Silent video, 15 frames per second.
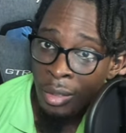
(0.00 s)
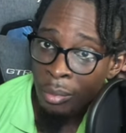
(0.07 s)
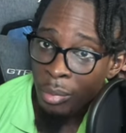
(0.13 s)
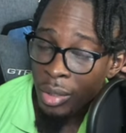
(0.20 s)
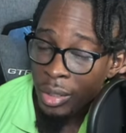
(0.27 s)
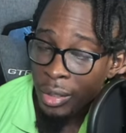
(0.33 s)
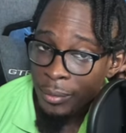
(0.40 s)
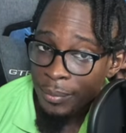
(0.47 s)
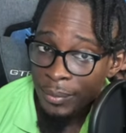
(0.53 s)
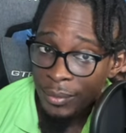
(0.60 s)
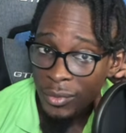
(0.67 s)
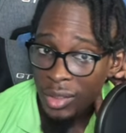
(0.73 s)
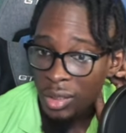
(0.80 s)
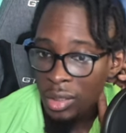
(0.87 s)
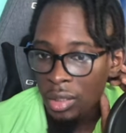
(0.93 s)
but
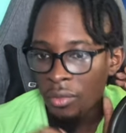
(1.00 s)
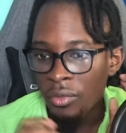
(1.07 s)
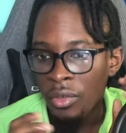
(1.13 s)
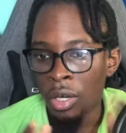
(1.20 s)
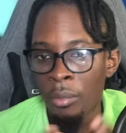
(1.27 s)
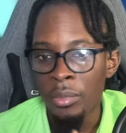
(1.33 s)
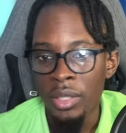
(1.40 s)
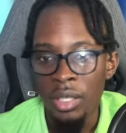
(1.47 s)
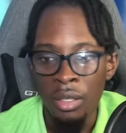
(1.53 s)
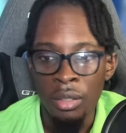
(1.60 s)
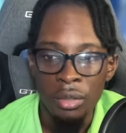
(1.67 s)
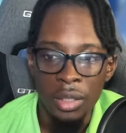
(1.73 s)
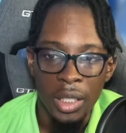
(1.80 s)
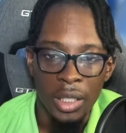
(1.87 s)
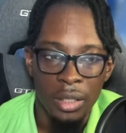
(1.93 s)
Steve calmed me
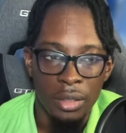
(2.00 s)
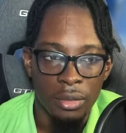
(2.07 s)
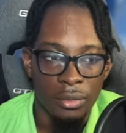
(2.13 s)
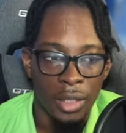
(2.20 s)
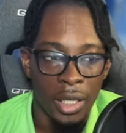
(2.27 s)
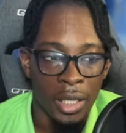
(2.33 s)
down, and